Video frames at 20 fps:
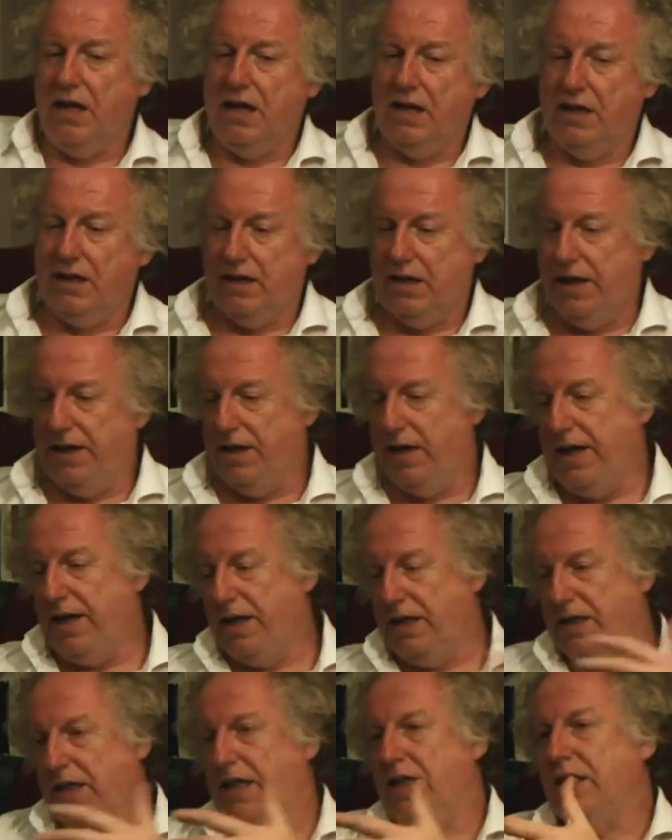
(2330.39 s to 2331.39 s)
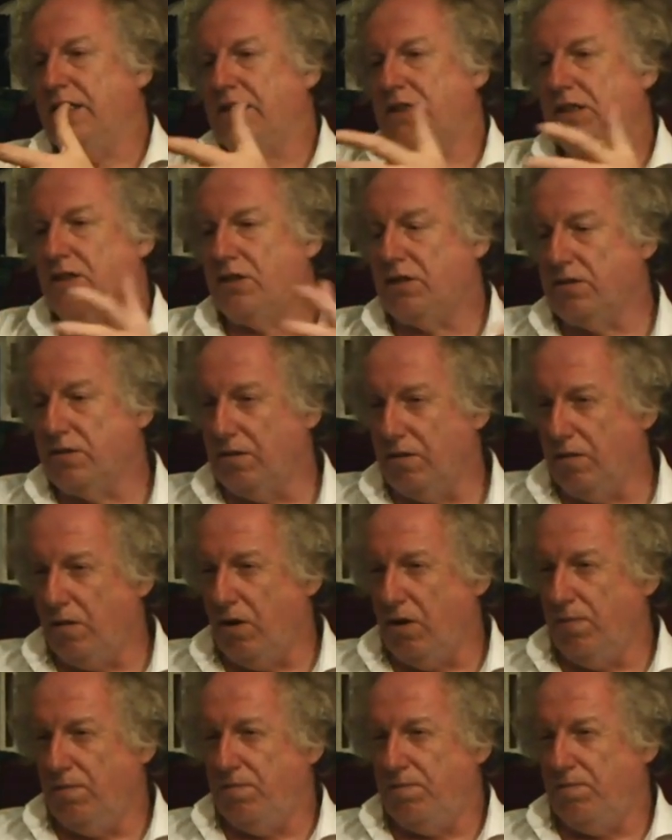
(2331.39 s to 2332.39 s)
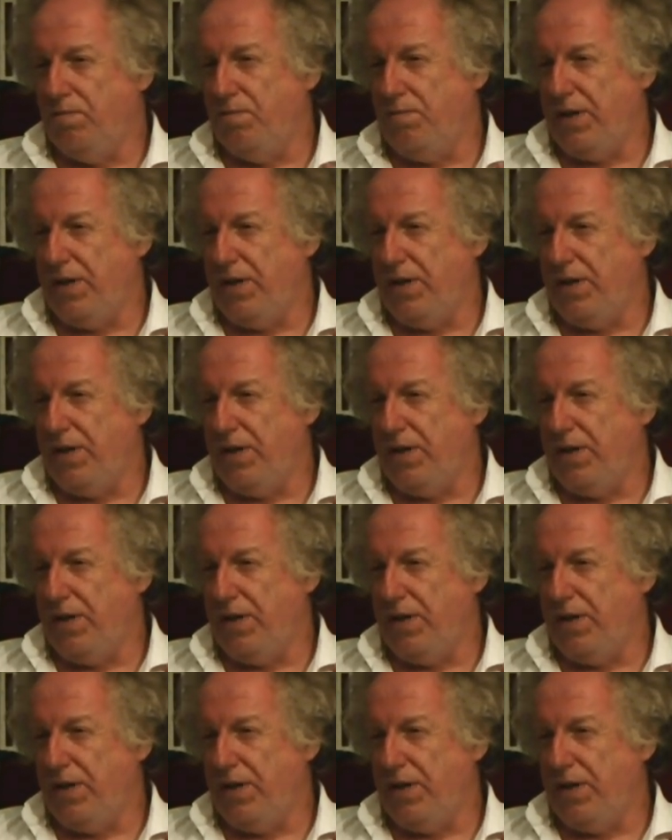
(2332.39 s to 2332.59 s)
uh, in, in, a, in a circle of